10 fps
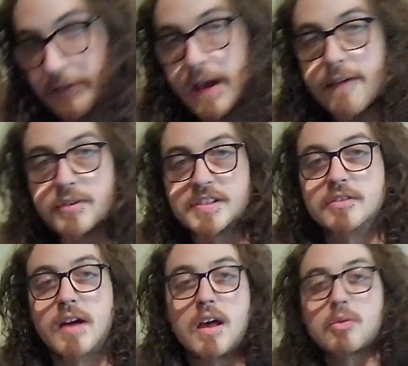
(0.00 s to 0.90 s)
every
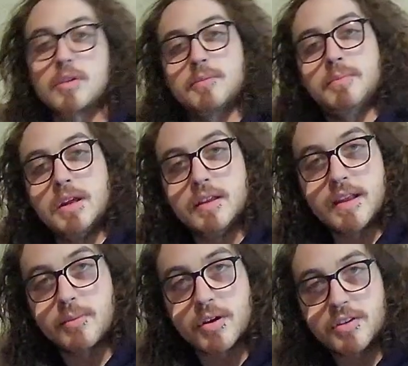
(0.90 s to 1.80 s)
single algorithm
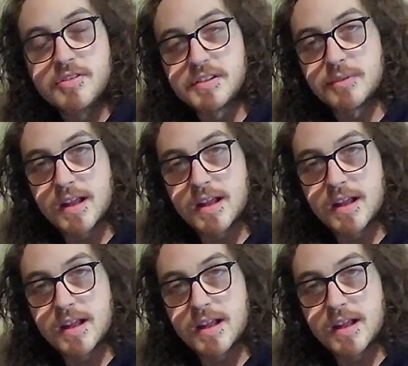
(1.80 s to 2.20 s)
that we are using with